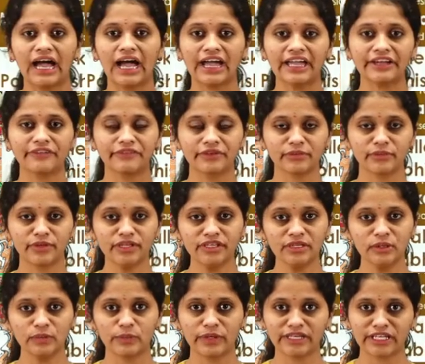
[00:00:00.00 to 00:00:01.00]
Hi everyone,
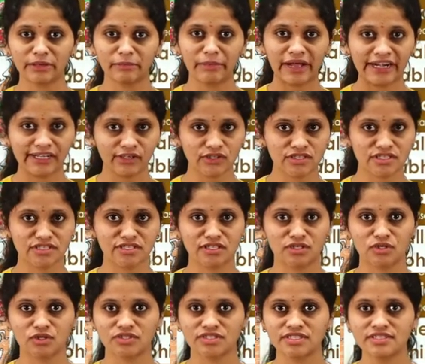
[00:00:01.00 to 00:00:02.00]
welcome back to Chandan
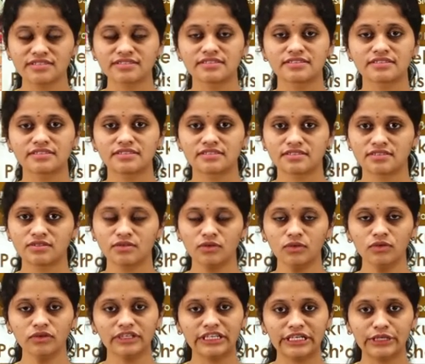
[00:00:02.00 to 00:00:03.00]
Logics.
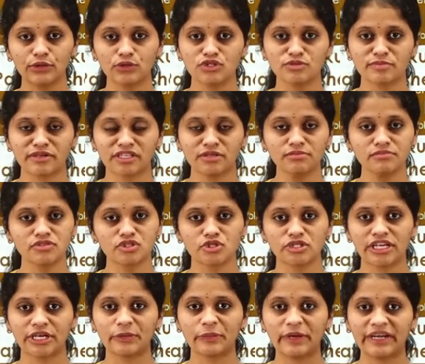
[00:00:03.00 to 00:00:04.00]
So, ee roju manam
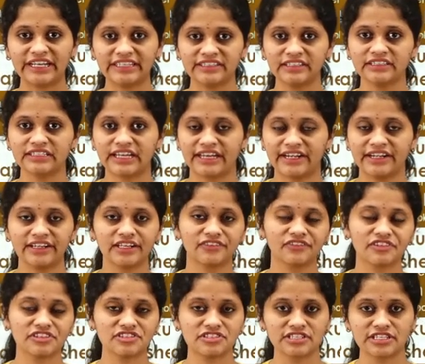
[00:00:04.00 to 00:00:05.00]
July 23rd current
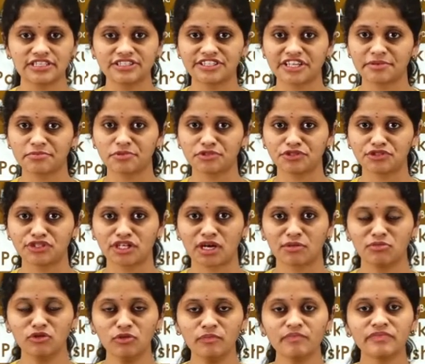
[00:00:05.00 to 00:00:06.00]
affairs deal
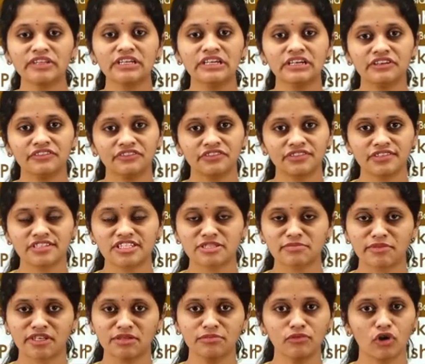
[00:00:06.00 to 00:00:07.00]
cheyabothunnamu. First,
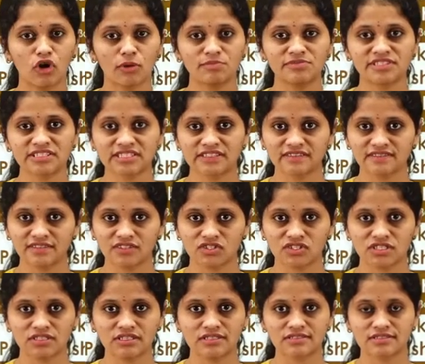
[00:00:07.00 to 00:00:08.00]
manam objective
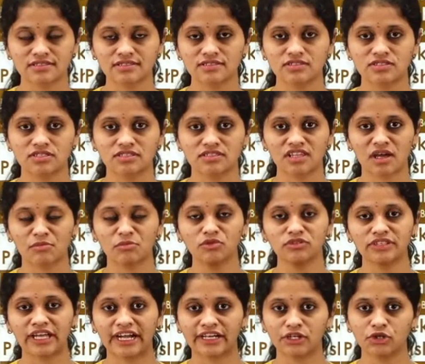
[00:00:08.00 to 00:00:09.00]
session discuss cheddamu.
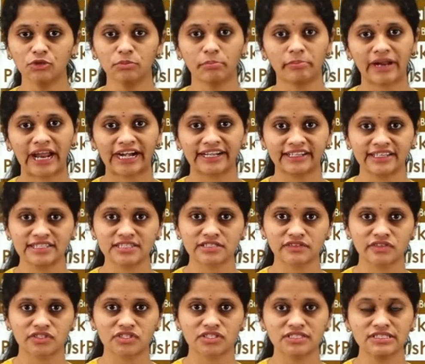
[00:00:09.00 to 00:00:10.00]
That too, practice
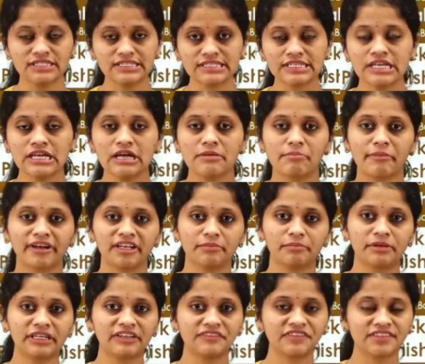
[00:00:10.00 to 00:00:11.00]
questions. Mana
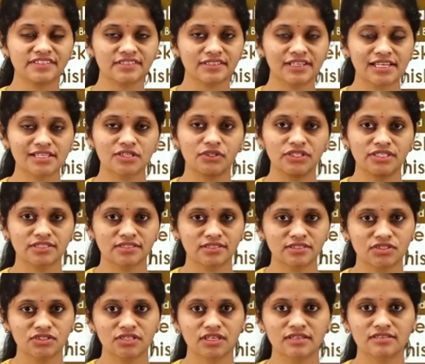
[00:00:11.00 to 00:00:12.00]
previous class lo
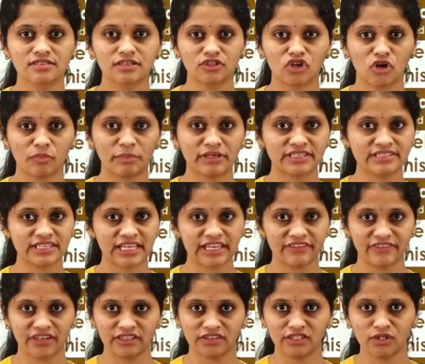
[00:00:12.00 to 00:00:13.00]
discuss chesina topics
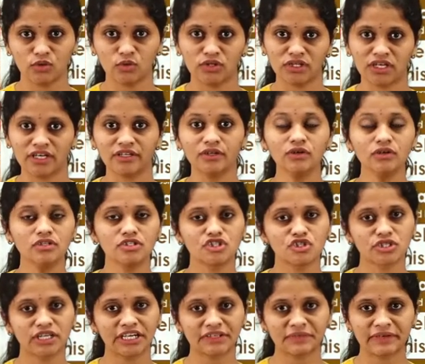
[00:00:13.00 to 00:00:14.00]
evaithe unnayo
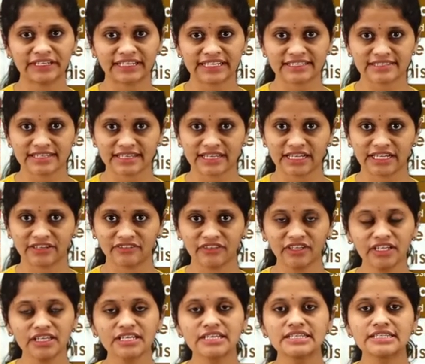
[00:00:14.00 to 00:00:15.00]
July 22nd
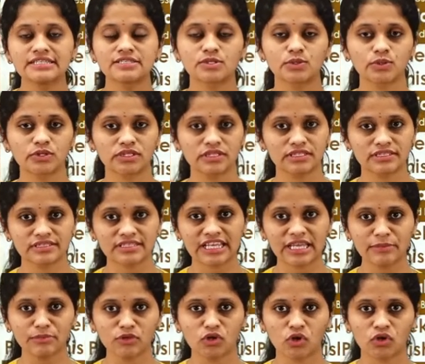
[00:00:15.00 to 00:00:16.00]
vi. So the
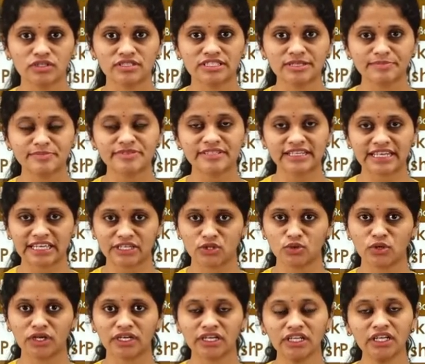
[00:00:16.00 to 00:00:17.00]
same concepts ledu
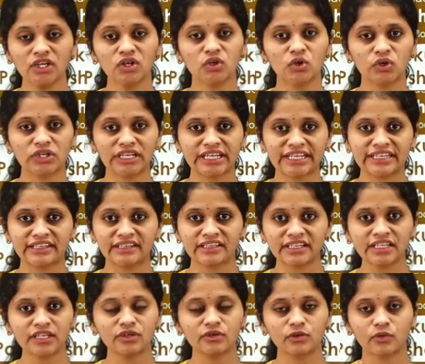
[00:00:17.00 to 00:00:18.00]
ante konni
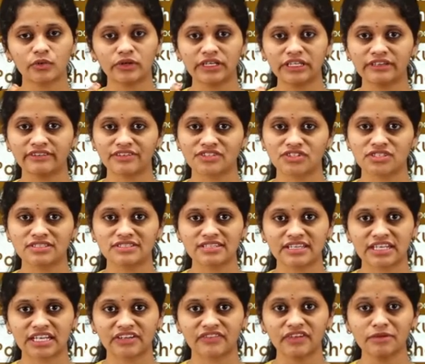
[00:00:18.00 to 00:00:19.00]
entante konni questions
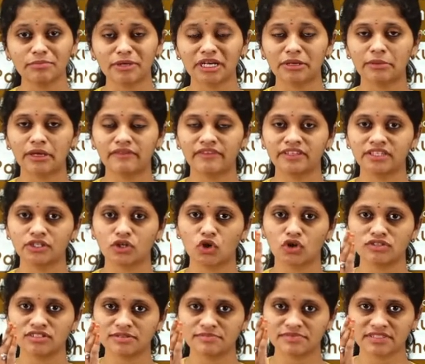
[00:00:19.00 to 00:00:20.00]
anevi manam evaithe
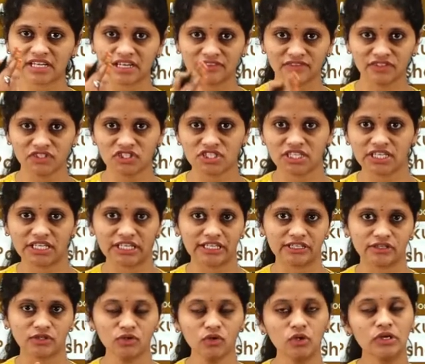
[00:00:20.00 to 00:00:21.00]
concepts cover
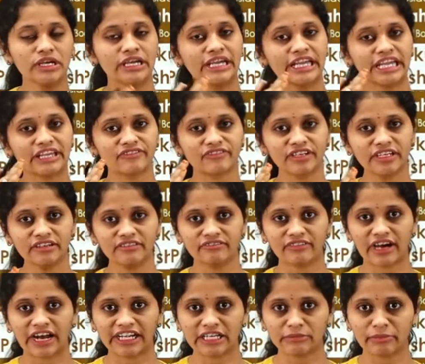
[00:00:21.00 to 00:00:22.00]
cheyaledo even
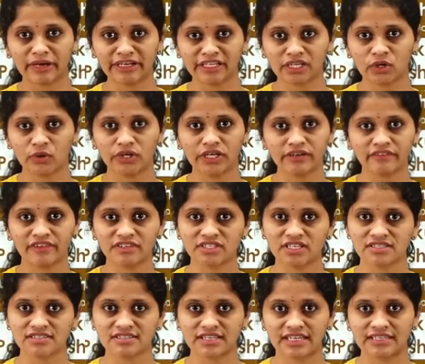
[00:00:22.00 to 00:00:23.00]
vaati paina kuda
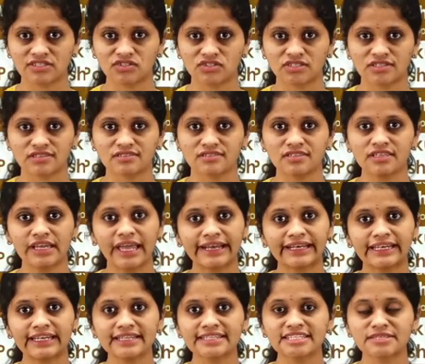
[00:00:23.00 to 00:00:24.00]
questions raise chesthe
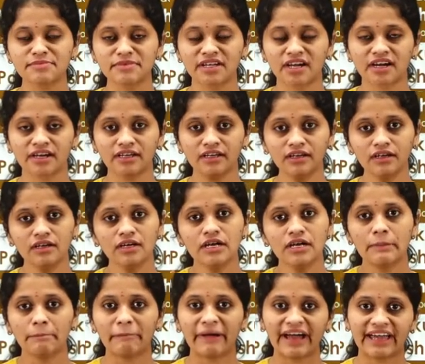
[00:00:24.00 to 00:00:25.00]
at least meeku akada
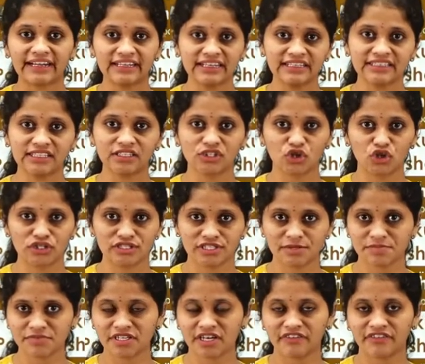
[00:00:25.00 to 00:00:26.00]
parallel ga
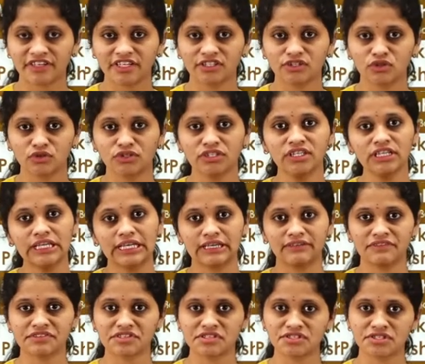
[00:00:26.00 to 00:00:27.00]
concept cover aitundi
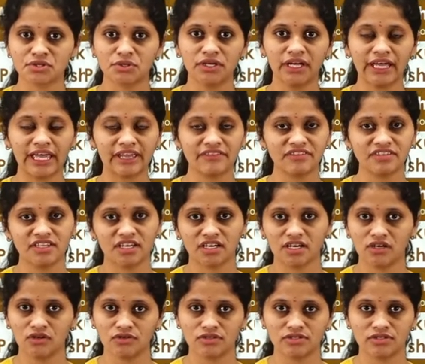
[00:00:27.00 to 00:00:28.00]
questions kuda e
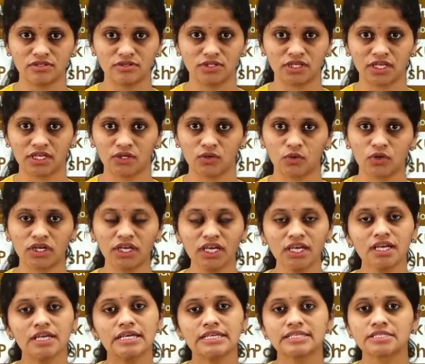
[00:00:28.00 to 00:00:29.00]
vidhanga ostunnayi. Okay,
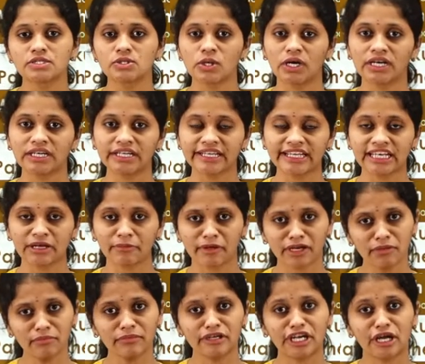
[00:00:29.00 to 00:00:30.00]
so ante ila
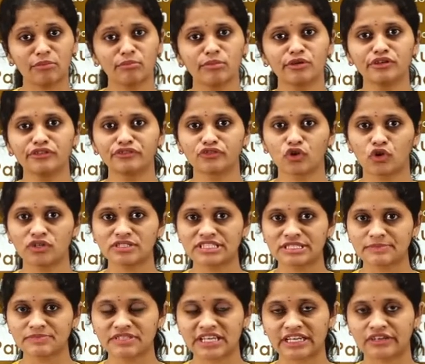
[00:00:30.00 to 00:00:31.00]
manam number of
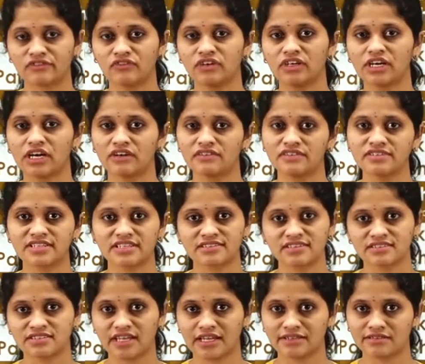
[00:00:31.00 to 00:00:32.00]
concepts ekkuva cover
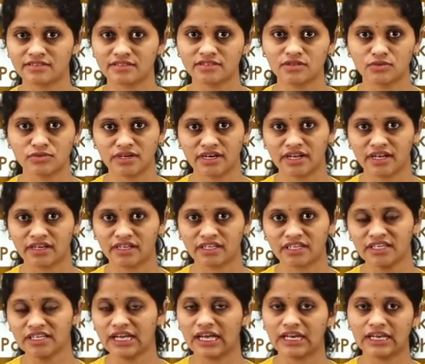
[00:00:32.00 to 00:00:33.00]
chese chances
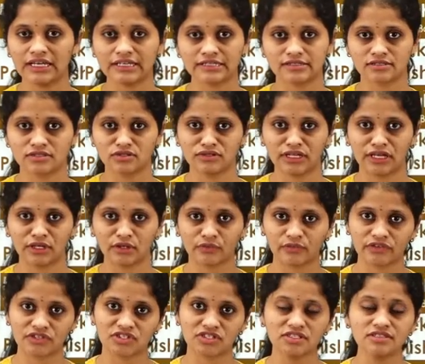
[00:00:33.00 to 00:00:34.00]
undadaniki ala istunnanu
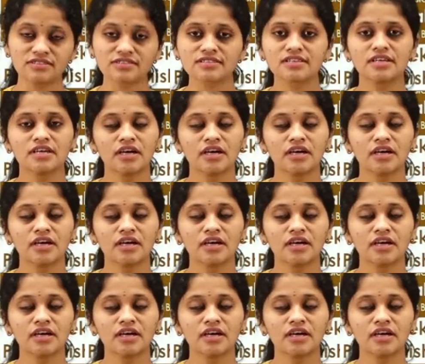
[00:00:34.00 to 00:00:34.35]
questions.